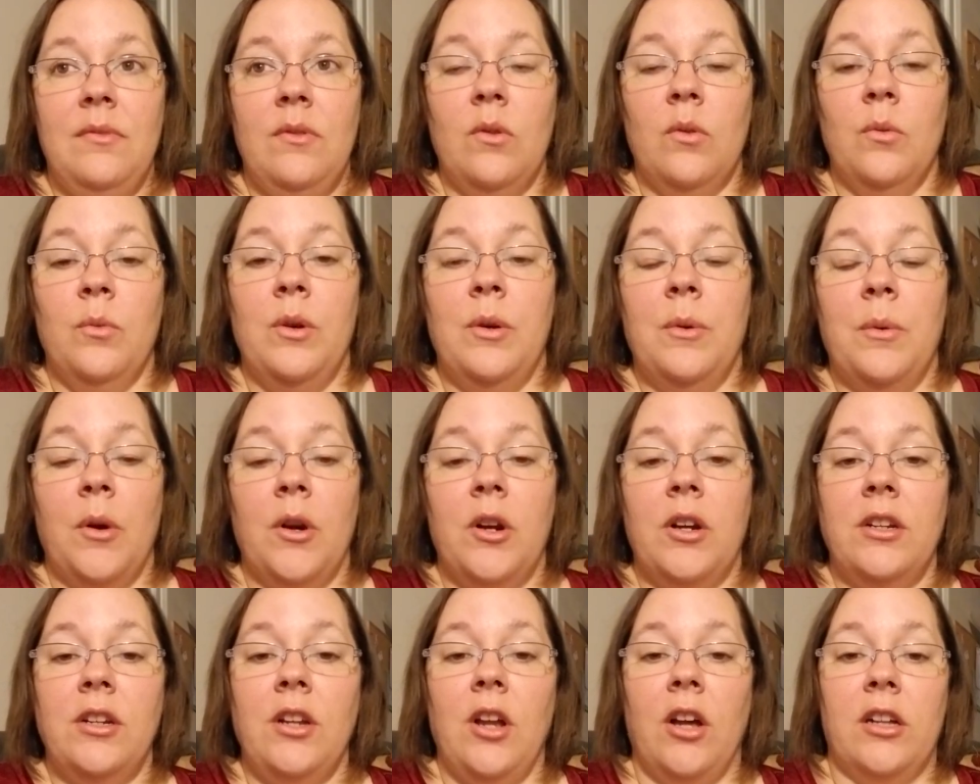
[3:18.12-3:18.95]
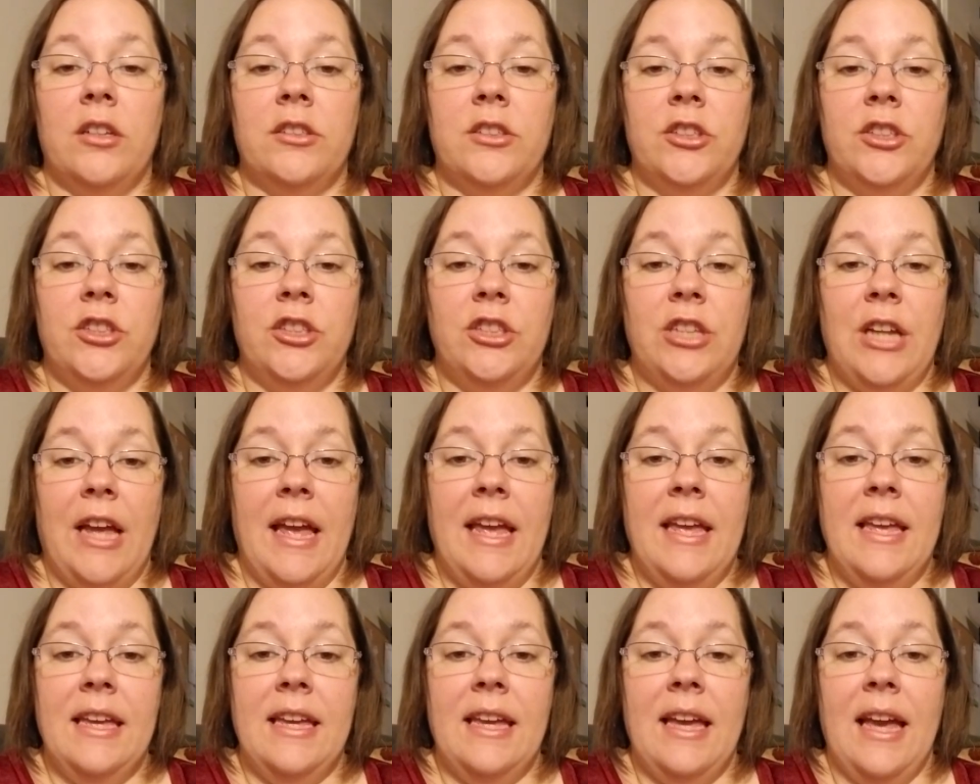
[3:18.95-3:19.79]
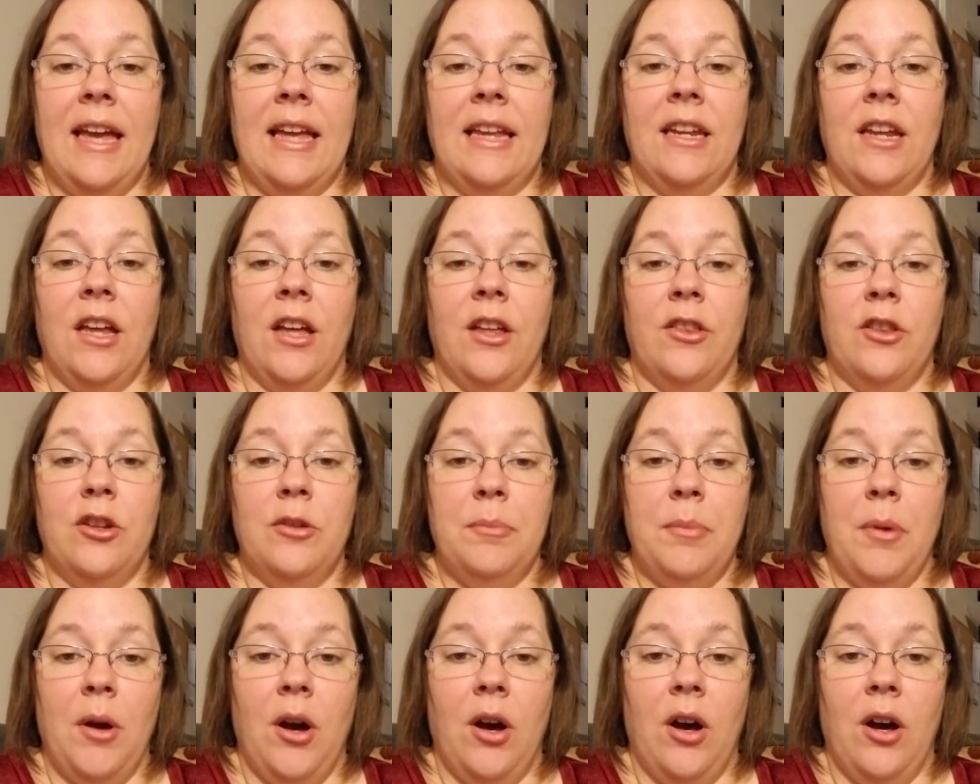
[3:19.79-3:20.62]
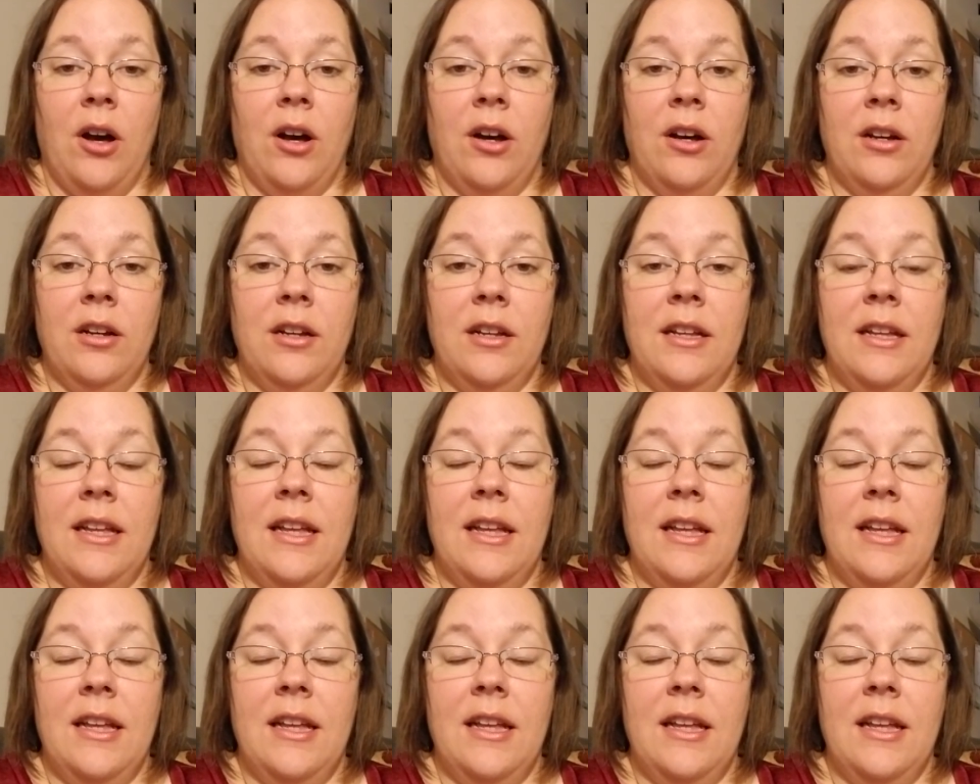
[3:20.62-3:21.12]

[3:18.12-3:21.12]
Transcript: We worked on shake and other paw,